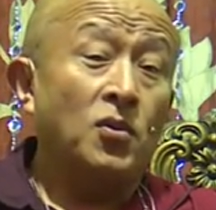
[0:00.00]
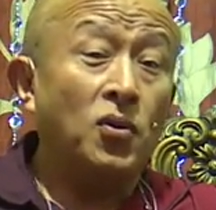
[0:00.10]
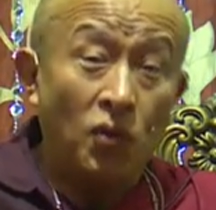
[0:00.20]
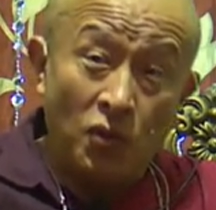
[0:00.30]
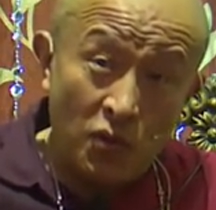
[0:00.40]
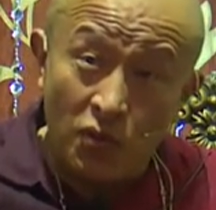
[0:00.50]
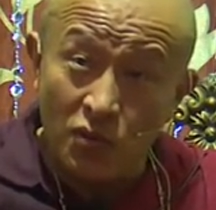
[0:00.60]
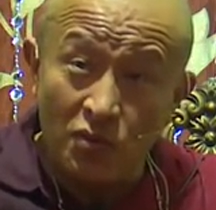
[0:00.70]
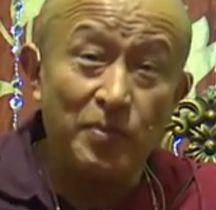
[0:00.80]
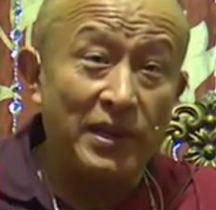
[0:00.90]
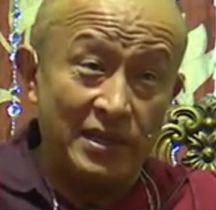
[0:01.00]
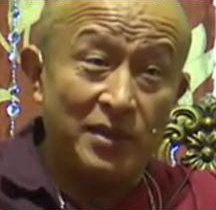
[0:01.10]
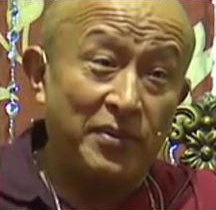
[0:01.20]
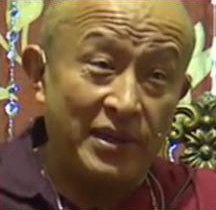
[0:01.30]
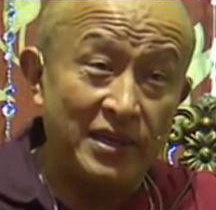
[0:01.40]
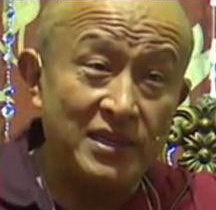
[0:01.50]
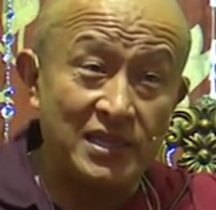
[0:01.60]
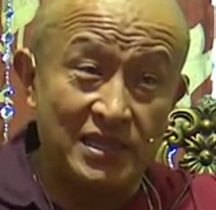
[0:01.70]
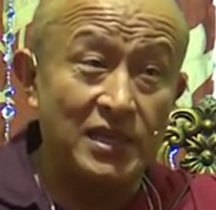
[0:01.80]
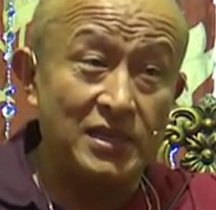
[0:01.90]
Who, by the way,
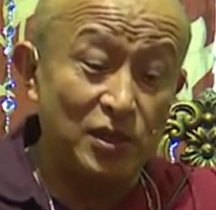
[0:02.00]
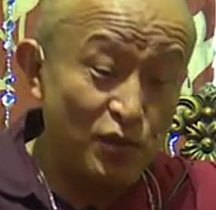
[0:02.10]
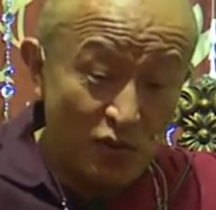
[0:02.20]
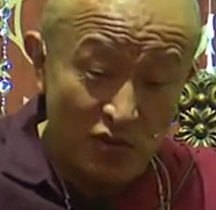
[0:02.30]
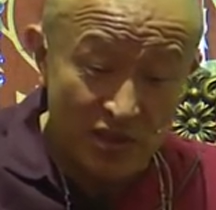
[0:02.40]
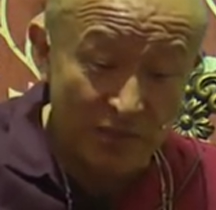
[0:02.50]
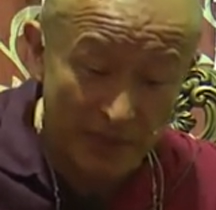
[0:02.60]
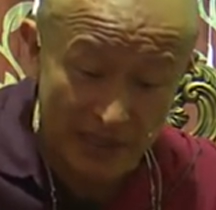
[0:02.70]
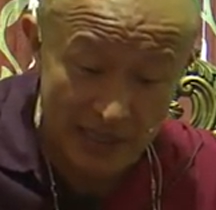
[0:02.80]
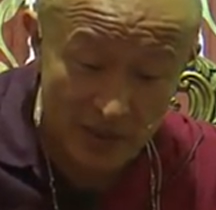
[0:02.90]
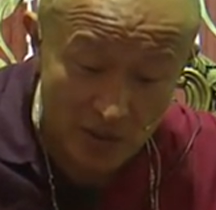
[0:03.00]
decided not to speak at